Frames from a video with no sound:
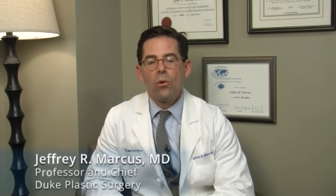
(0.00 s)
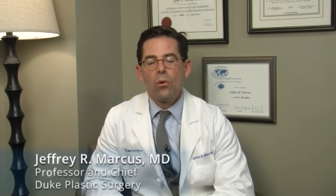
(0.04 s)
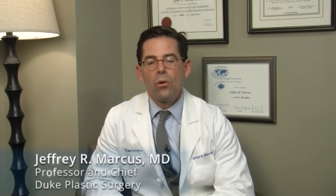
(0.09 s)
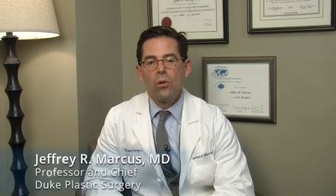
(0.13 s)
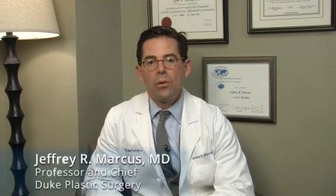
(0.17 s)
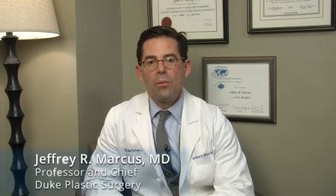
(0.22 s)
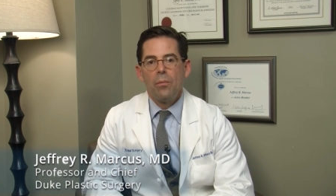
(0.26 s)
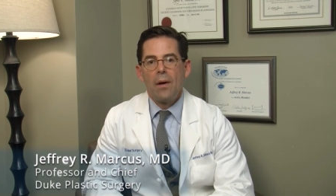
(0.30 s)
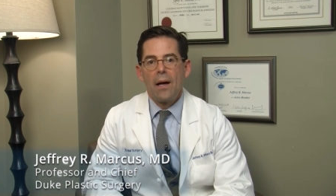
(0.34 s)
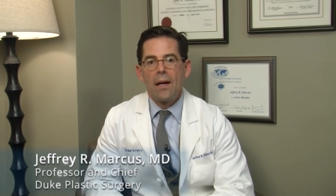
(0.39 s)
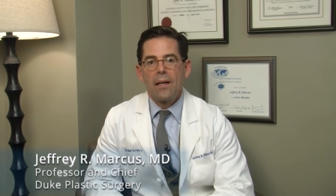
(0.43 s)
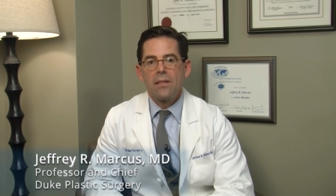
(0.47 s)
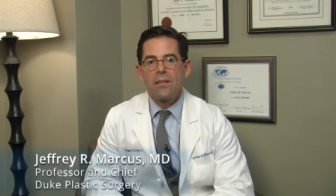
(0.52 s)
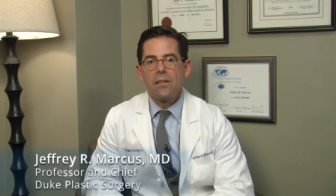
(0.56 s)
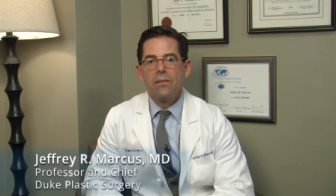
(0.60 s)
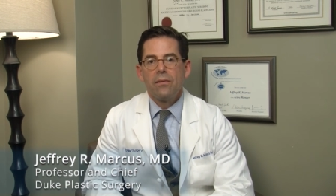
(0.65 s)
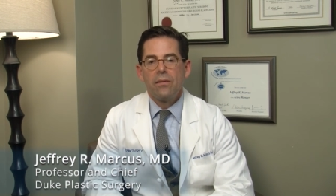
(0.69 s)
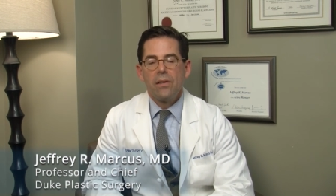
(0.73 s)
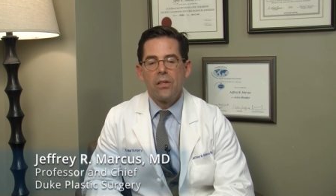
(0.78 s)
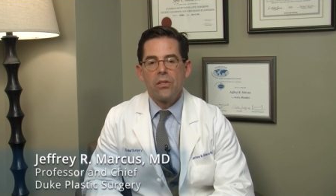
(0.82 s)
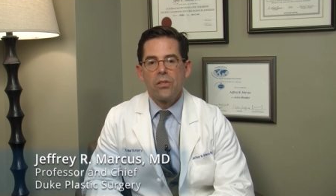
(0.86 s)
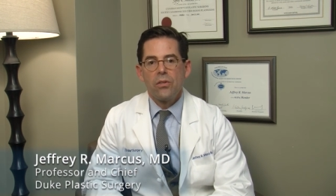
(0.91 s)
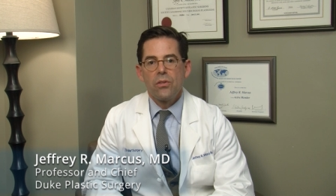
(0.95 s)
Oral, and
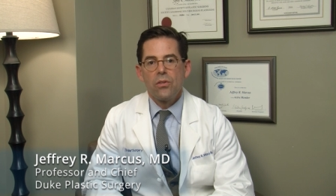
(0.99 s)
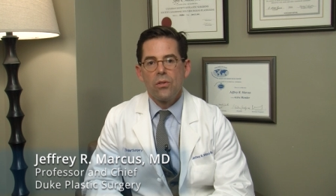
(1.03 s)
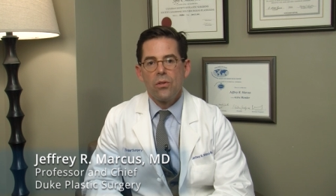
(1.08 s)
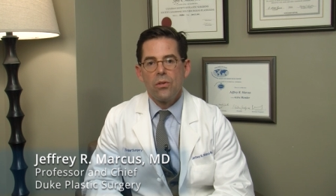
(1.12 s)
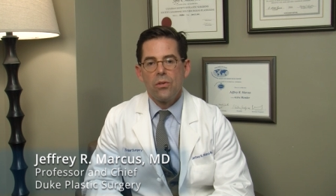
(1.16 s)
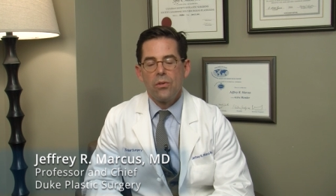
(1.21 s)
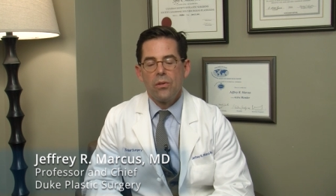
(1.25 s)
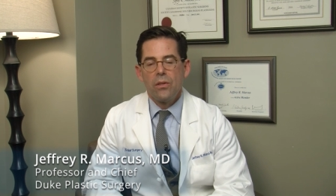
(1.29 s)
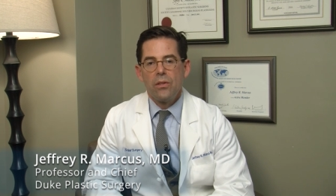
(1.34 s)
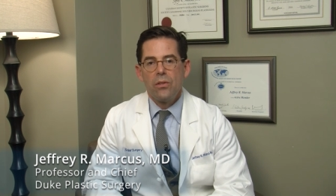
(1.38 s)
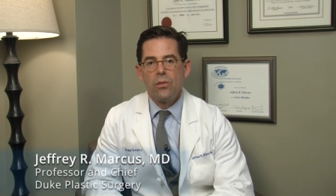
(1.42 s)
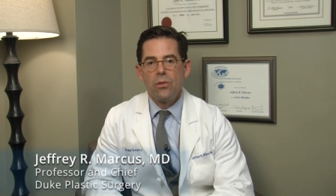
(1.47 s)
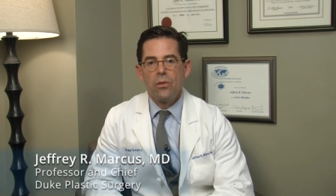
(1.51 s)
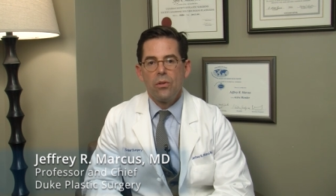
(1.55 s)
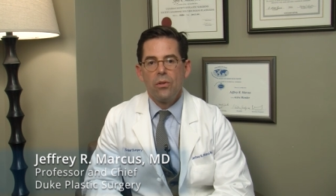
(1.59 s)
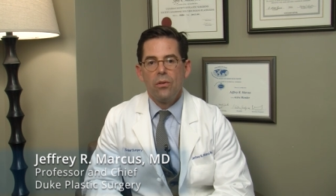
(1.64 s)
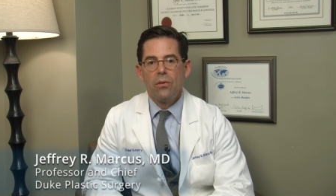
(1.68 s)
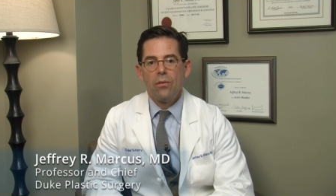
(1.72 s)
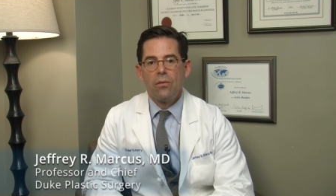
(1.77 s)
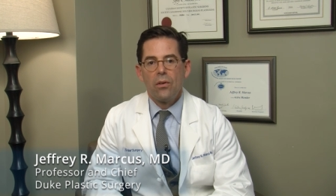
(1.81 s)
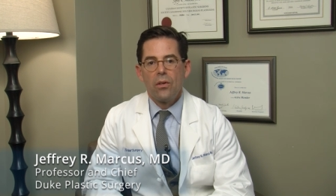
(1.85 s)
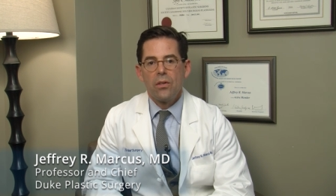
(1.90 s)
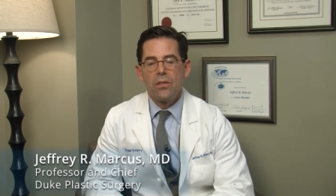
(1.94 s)
Maxillofacial Surgery at Duke
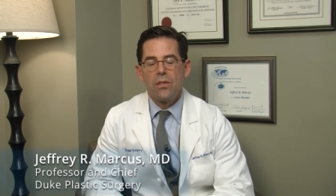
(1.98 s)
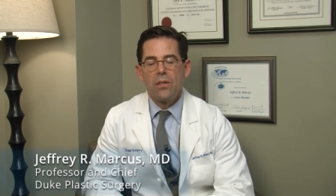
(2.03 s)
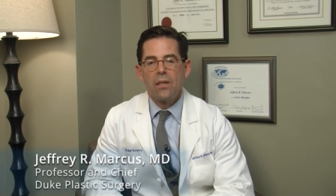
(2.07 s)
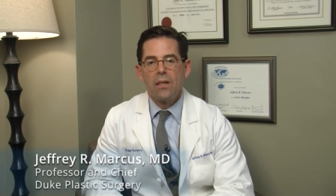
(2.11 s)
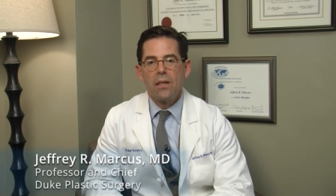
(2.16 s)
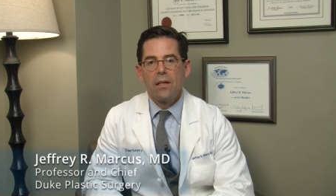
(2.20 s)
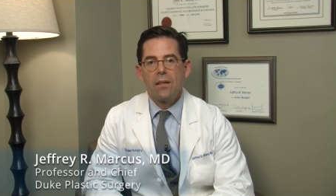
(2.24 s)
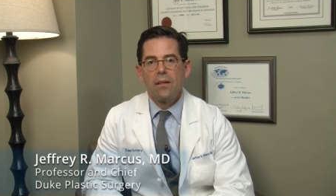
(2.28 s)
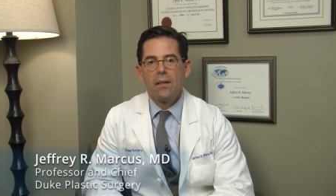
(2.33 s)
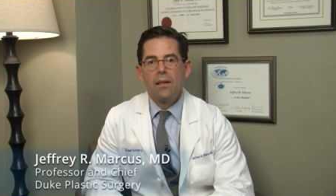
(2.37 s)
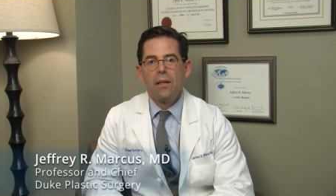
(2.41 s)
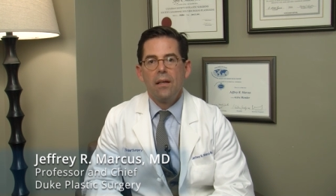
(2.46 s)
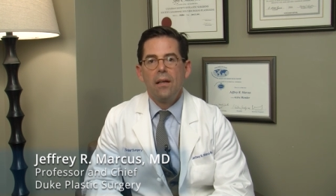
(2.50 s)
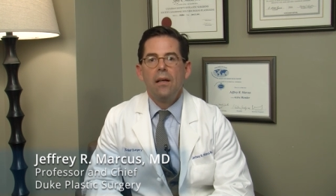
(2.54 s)
University.